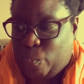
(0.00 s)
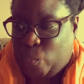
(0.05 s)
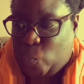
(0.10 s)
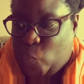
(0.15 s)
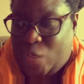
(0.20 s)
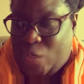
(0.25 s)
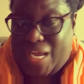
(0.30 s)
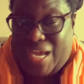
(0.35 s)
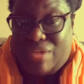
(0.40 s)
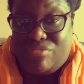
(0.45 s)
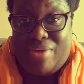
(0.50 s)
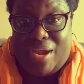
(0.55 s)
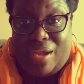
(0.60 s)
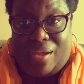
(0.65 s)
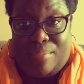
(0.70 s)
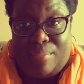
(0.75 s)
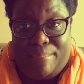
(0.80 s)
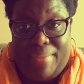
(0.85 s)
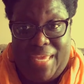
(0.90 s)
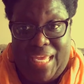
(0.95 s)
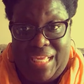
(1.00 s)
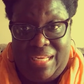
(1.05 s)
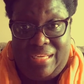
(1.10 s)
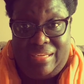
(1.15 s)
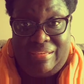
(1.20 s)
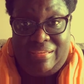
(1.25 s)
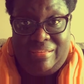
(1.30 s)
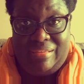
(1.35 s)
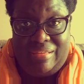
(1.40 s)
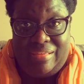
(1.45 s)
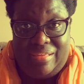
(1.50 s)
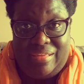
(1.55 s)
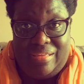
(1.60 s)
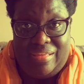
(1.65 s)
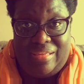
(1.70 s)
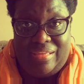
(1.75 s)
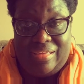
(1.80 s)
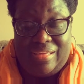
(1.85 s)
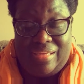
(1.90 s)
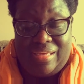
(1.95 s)
Would I recommend
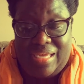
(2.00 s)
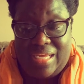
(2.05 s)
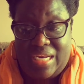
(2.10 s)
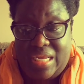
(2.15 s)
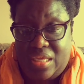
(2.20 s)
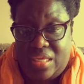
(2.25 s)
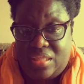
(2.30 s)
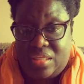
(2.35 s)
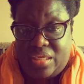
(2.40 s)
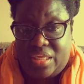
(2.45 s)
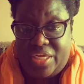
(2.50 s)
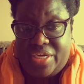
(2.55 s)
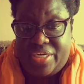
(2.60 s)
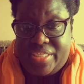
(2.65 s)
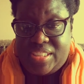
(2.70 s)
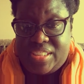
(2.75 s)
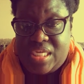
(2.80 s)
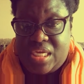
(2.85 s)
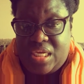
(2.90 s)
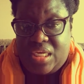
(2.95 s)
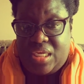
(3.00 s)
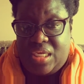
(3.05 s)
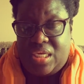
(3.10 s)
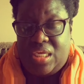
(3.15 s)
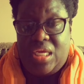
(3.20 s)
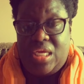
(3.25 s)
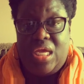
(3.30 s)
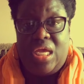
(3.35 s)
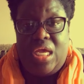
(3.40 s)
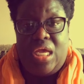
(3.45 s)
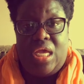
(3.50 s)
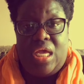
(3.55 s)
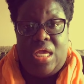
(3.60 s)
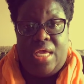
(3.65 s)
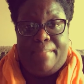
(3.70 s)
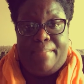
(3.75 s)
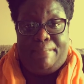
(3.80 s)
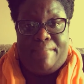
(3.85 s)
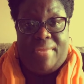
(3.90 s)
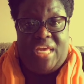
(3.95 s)
getting the Clarisonic
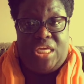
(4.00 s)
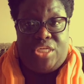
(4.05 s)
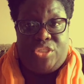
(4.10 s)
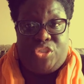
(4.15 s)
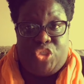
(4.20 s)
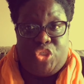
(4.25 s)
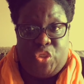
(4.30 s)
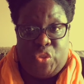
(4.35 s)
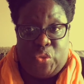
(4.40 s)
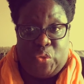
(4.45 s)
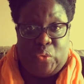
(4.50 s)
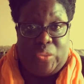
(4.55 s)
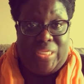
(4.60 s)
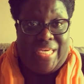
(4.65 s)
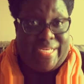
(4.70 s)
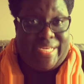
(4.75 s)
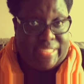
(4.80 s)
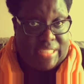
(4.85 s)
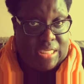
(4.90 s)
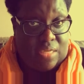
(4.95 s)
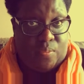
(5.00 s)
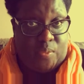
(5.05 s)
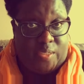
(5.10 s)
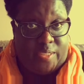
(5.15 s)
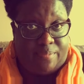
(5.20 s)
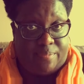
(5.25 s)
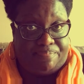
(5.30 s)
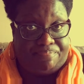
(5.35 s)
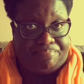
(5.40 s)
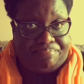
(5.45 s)
Mia 2? Yes, I would.